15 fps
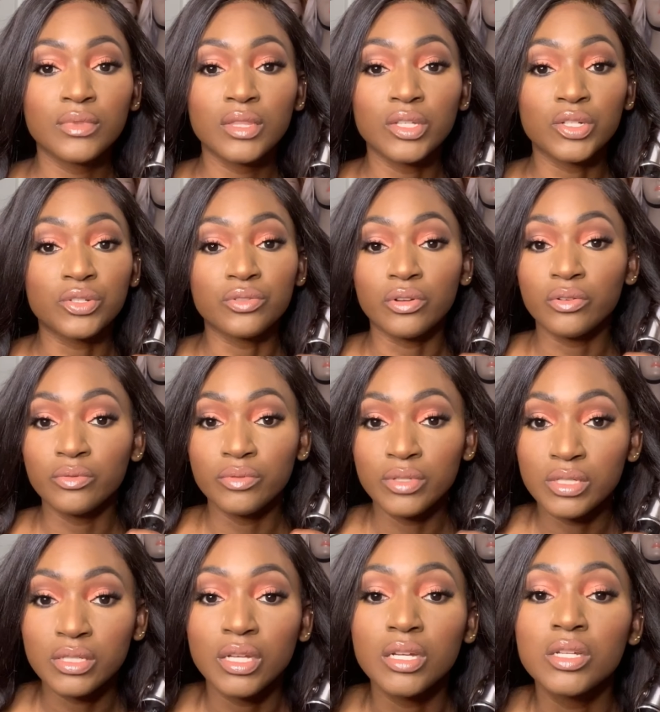The struggle
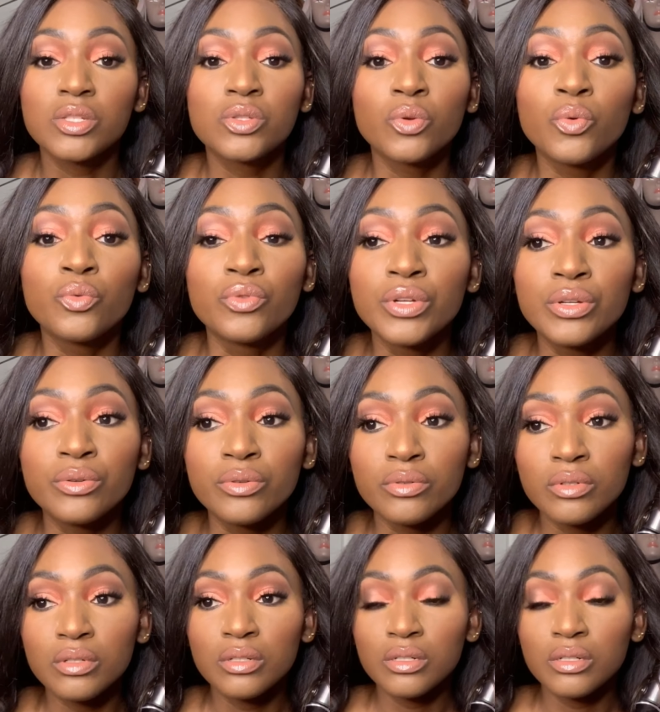is like so real.